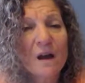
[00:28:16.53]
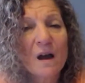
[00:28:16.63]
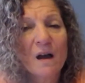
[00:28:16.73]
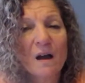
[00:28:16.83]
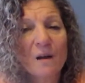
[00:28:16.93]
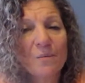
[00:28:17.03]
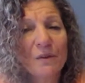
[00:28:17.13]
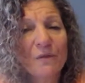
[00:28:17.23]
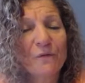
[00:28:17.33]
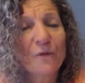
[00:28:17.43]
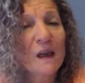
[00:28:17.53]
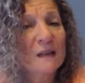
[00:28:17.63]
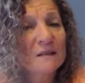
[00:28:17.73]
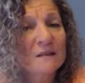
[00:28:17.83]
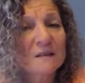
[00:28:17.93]
with
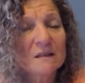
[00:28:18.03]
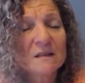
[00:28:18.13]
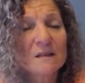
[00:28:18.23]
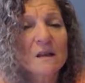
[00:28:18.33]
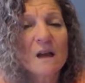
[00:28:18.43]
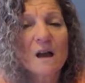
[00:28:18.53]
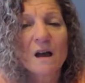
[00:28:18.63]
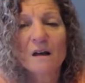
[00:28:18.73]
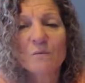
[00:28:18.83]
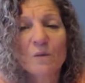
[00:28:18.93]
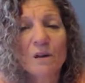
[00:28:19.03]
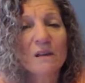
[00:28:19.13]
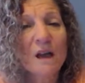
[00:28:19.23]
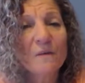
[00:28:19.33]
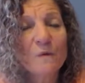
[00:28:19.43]
friends, with
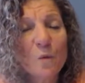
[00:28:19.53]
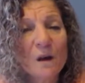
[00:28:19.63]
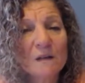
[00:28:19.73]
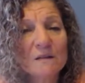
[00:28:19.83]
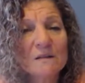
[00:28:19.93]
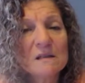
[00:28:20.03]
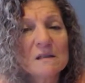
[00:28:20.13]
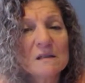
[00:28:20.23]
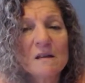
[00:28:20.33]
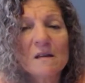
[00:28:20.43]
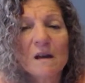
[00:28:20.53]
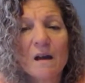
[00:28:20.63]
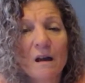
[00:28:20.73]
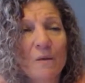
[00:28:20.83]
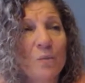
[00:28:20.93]
loved ones,
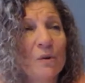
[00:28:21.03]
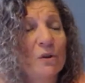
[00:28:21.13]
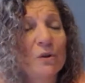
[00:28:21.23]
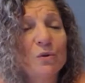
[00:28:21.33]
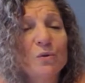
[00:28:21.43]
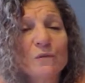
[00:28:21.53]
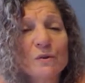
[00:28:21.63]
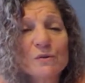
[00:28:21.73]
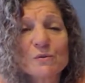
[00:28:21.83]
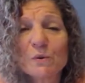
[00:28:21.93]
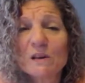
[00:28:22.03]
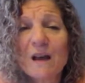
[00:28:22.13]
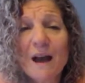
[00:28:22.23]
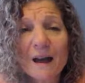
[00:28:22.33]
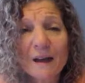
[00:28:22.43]
with the universe, with
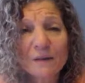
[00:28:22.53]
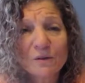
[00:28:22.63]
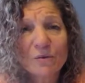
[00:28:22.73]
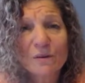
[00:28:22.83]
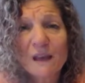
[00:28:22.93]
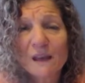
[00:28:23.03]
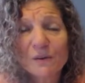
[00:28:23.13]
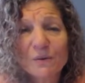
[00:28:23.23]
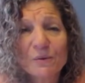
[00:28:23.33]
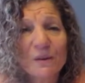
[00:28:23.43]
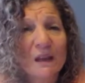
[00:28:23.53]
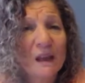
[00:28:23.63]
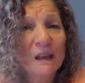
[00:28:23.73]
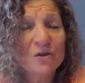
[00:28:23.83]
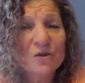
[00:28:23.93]
God, Creator, the
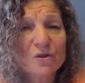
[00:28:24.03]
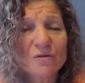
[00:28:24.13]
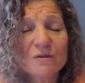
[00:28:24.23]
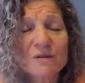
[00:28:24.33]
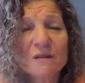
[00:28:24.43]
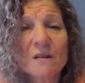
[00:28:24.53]
angels,